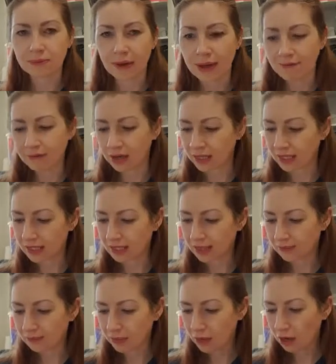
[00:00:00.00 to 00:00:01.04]
May 1st,
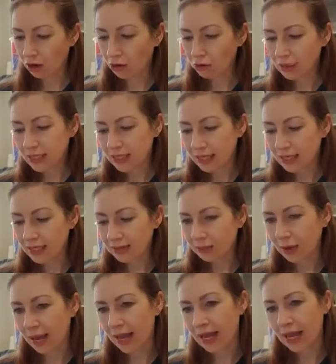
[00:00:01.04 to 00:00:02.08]
only days
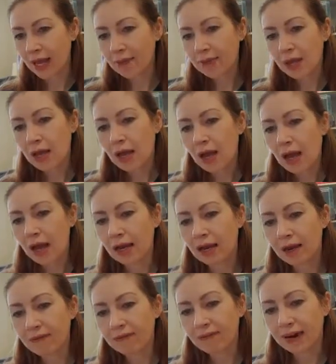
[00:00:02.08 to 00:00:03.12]
away, and
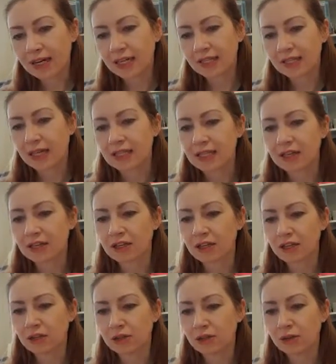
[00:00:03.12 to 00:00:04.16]
I'm fantasizing that
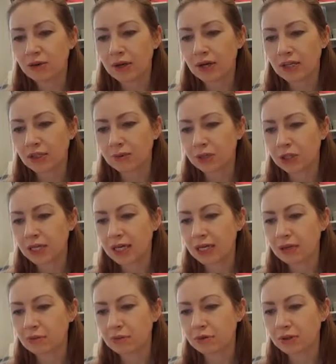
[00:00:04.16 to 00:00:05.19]
a Deus Ex
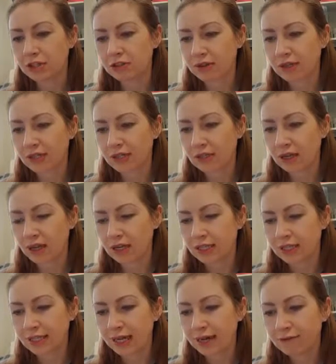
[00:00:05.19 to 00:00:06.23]
Machina will
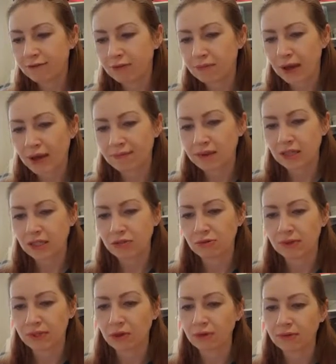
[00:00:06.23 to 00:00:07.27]
descend from heavens to
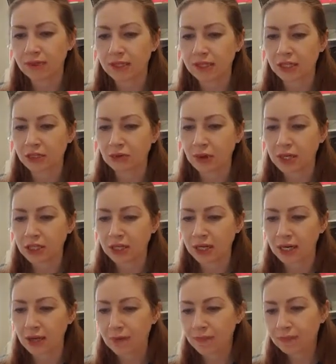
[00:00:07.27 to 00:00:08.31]
resolve the
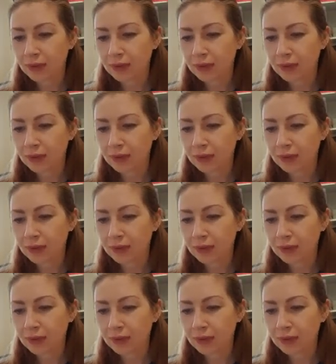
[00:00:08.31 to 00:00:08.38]
situation.